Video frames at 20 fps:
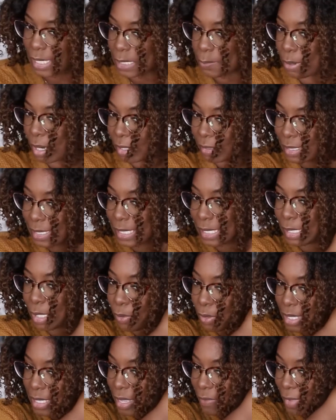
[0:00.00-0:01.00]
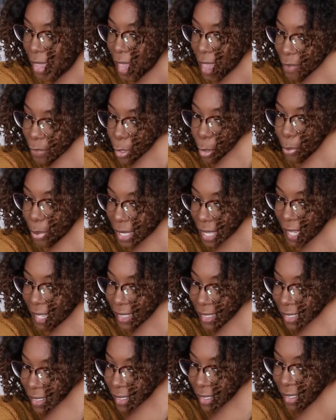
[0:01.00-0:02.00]
This is probably the slowest I've ever
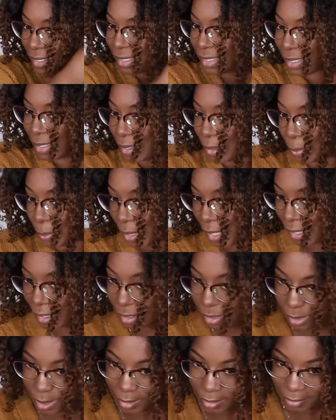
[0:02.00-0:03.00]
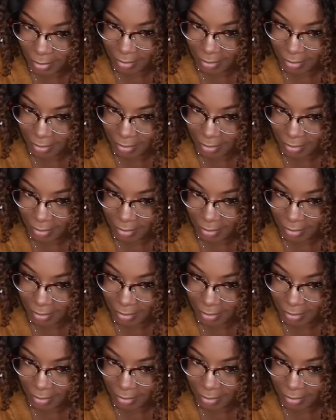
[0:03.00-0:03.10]
picked a wig.